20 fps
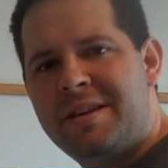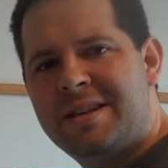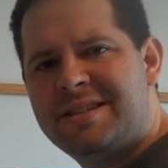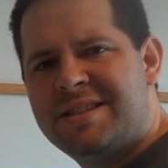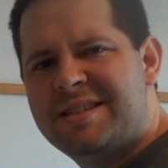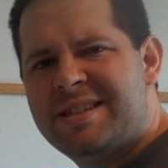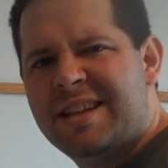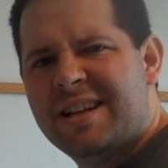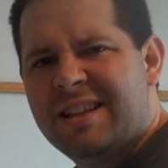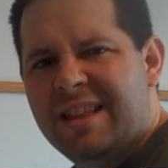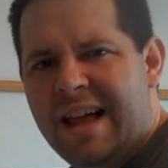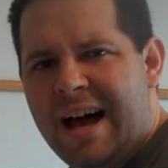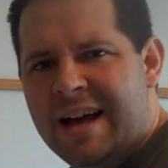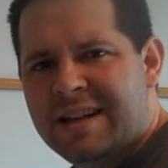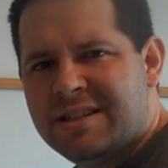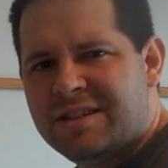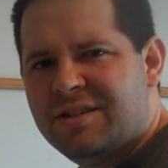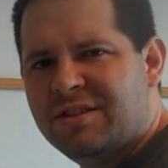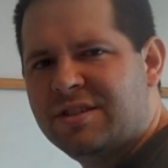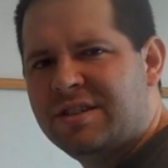This is the
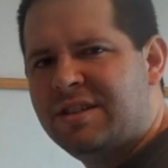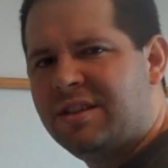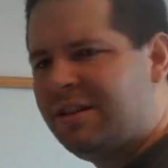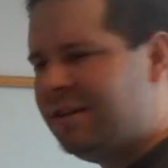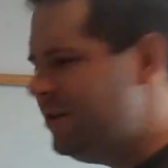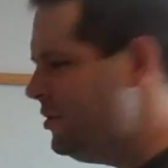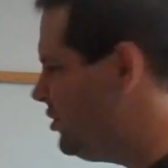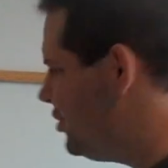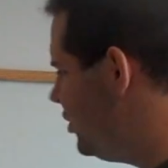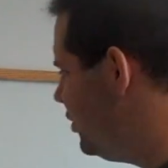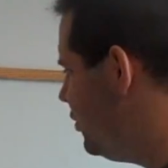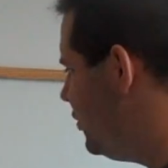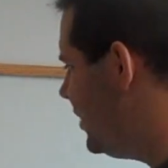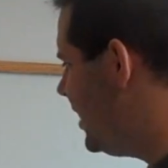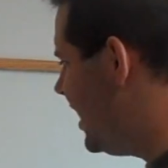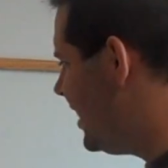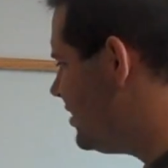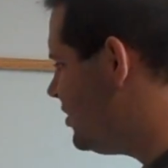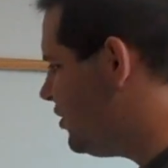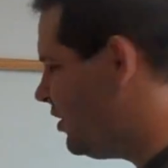classical solution to
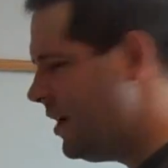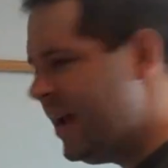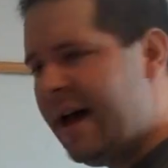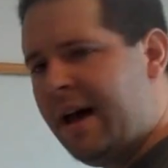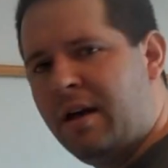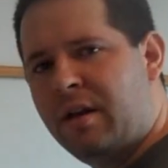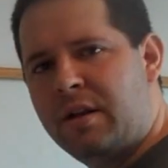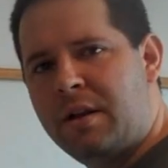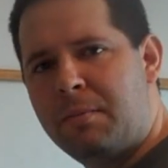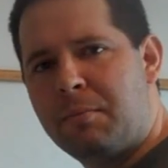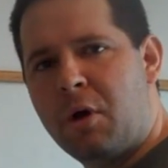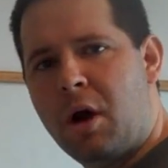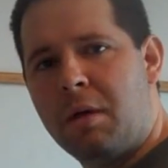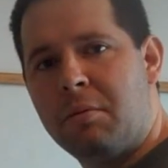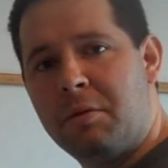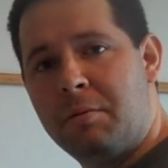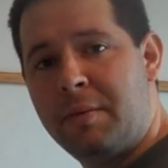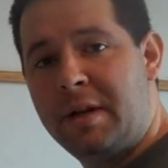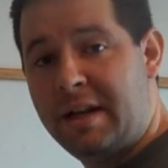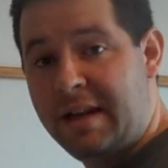an externality
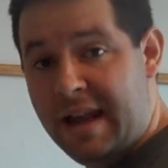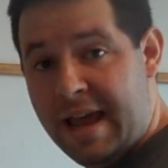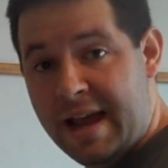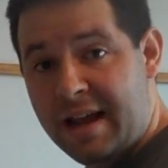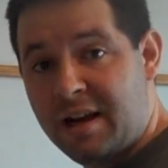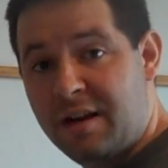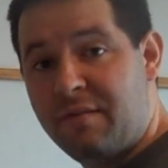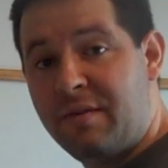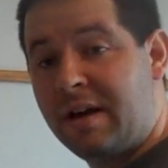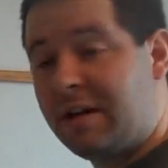problem, a negative